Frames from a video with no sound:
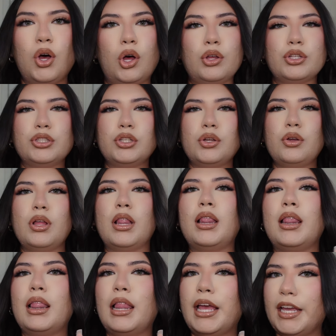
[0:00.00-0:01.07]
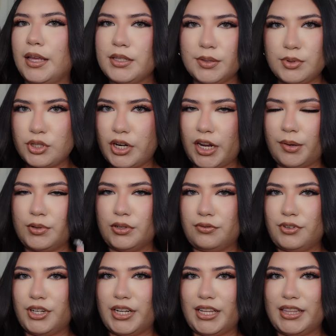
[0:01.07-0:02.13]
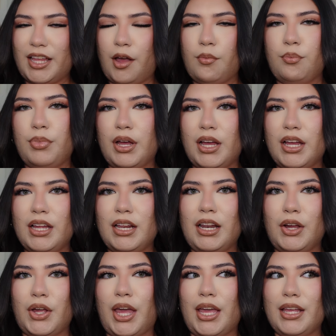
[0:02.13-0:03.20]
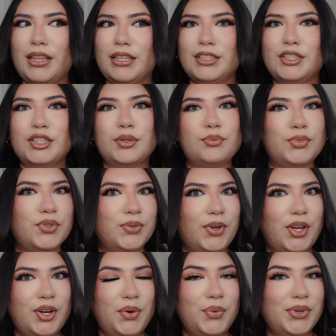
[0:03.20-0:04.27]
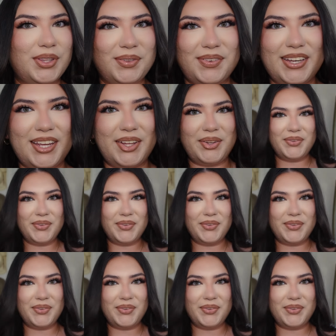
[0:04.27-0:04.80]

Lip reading: Also like and subscribe, don't forget that. But okay, let's move on with the video.